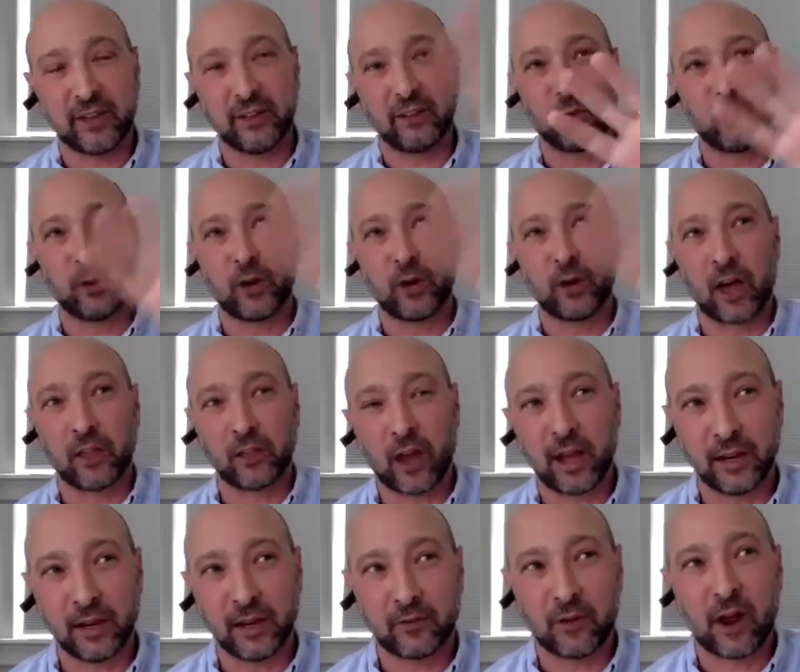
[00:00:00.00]
into an
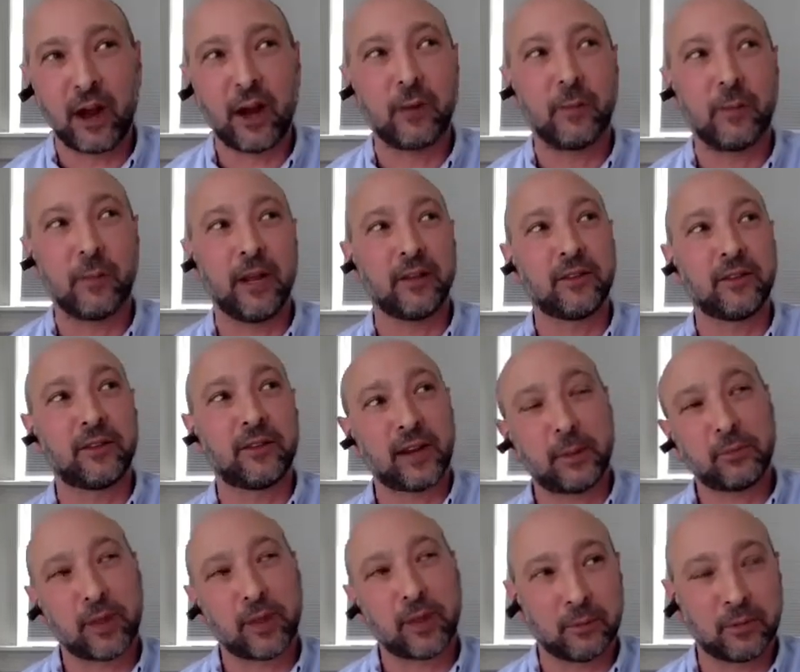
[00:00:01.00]
online environment,
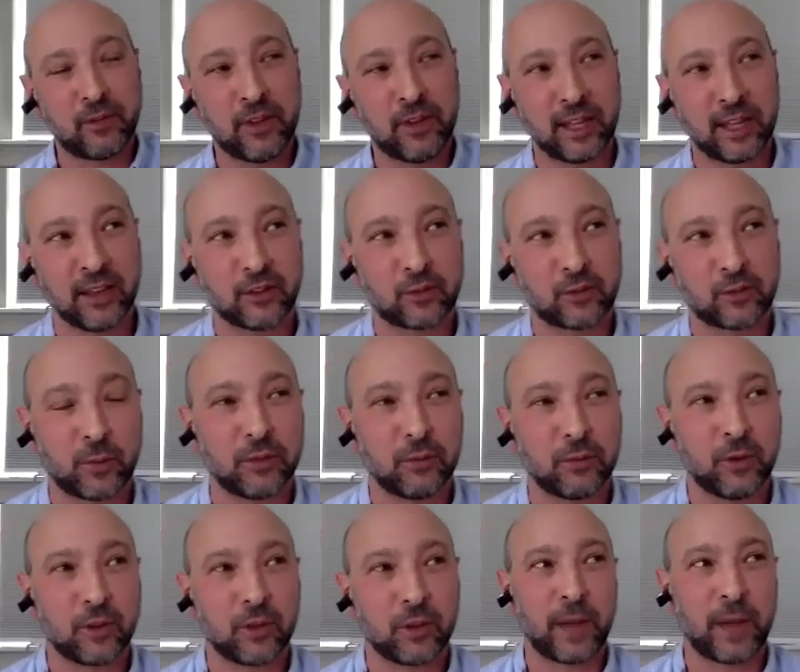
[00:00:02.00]
and I'm seeing this
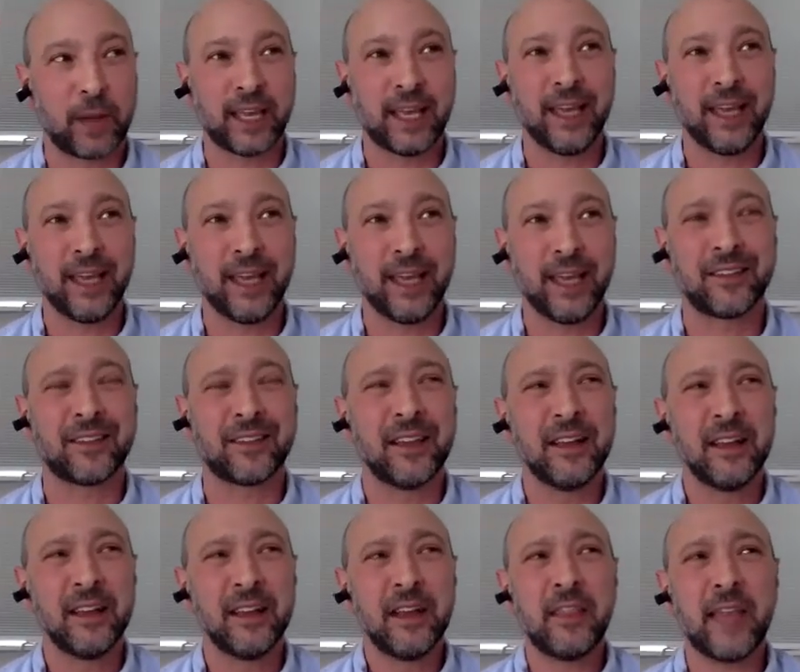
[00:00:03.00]
with my kids, is
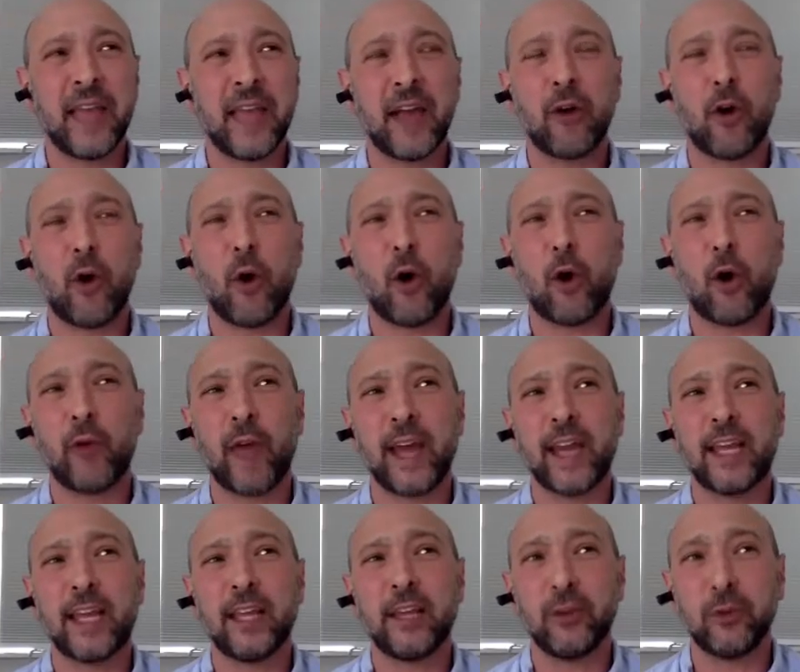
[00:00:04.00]
they're
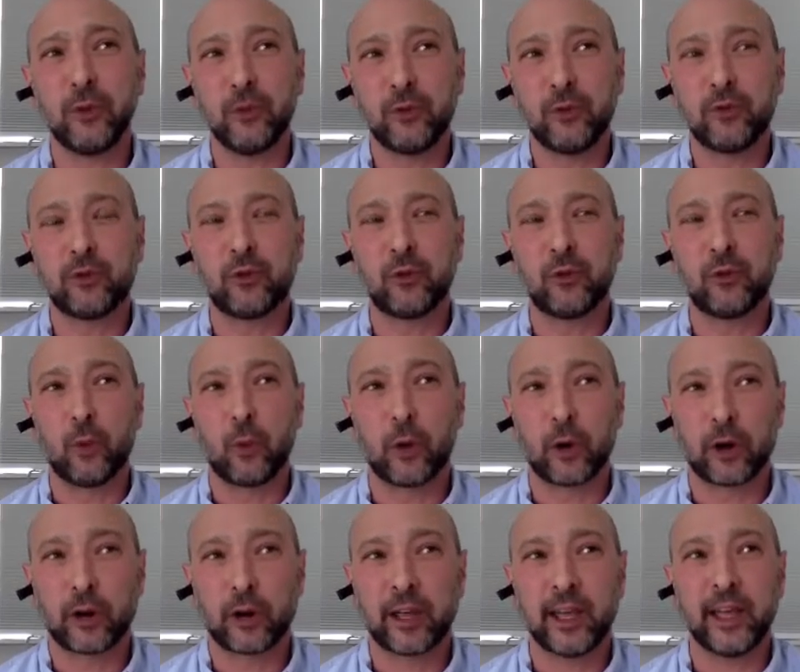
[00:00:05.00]
already used to
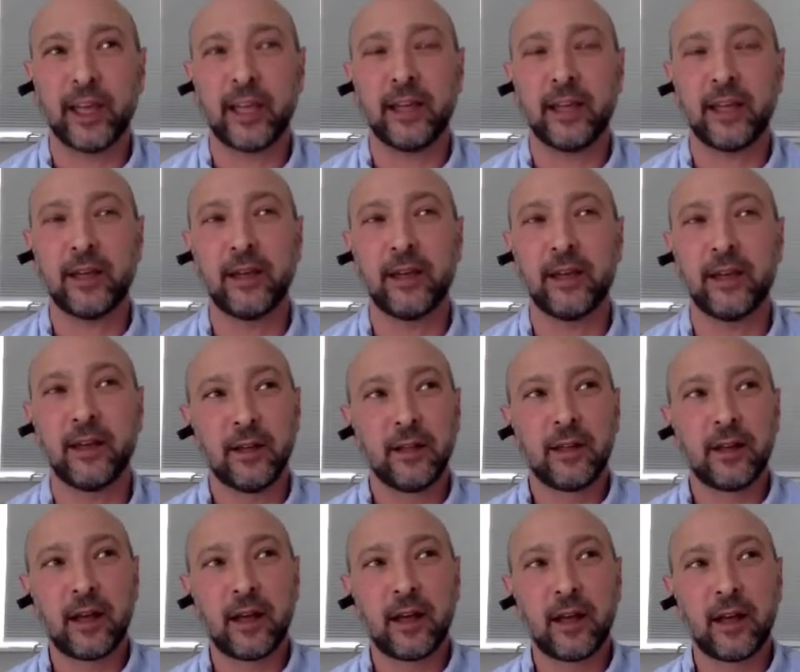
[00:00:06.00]
working,
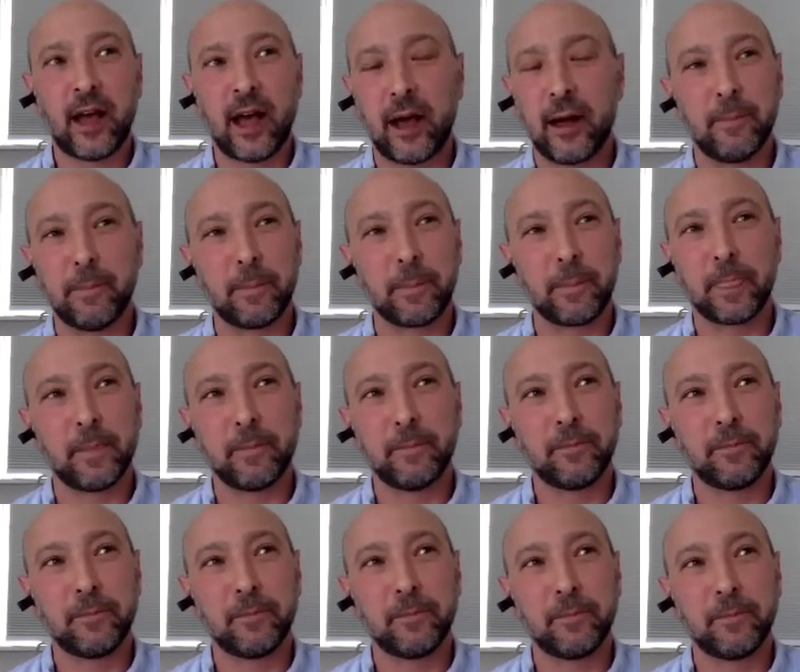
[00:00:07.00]

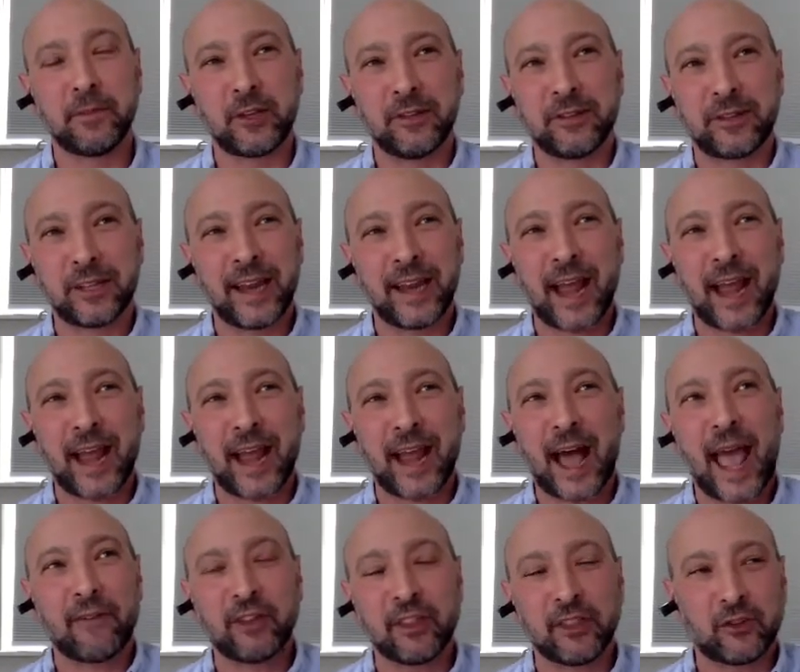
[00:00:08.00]
to
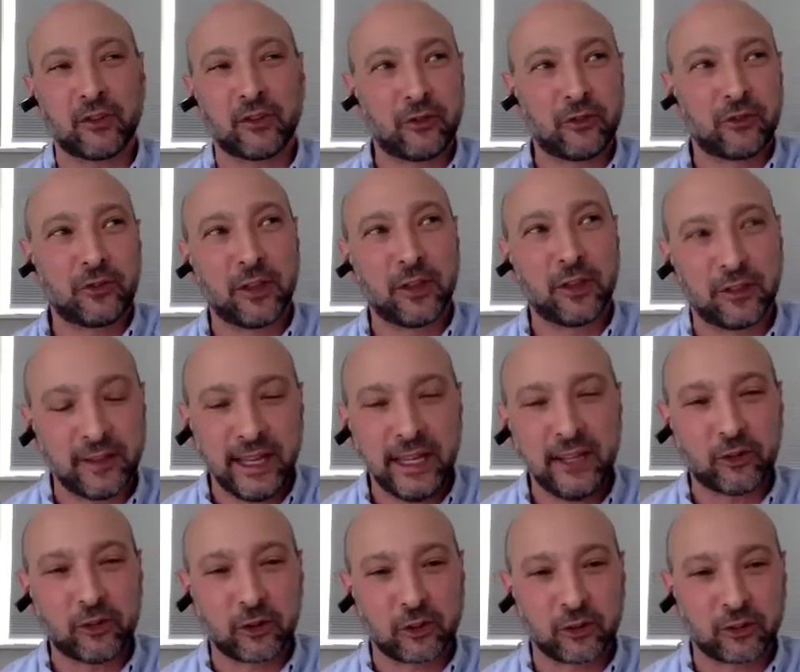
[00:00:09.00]
not having the
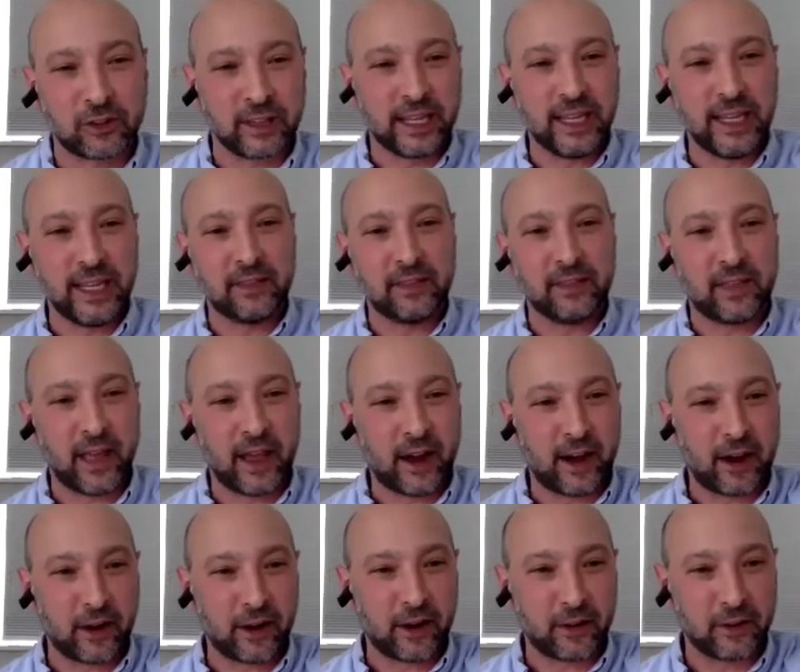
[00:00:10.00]
teachers lead
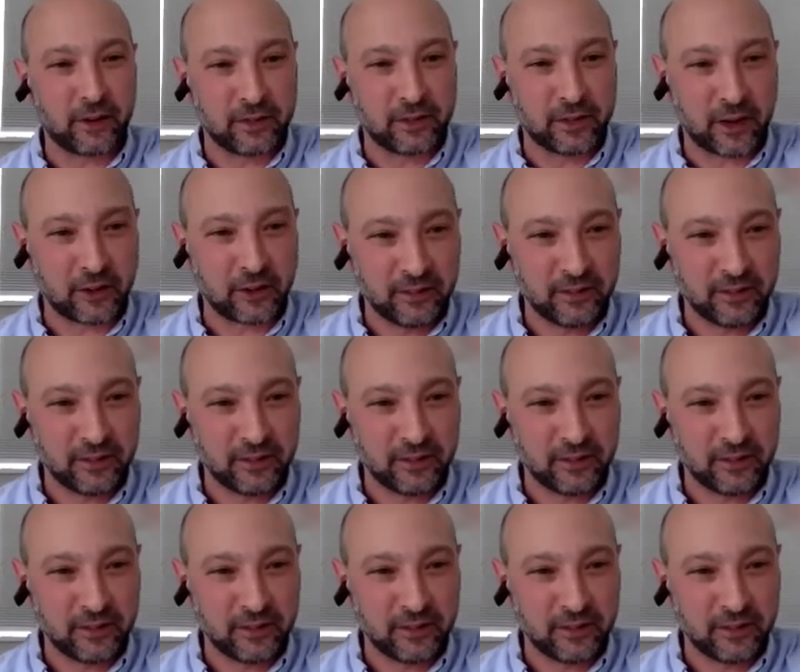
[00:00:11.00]
their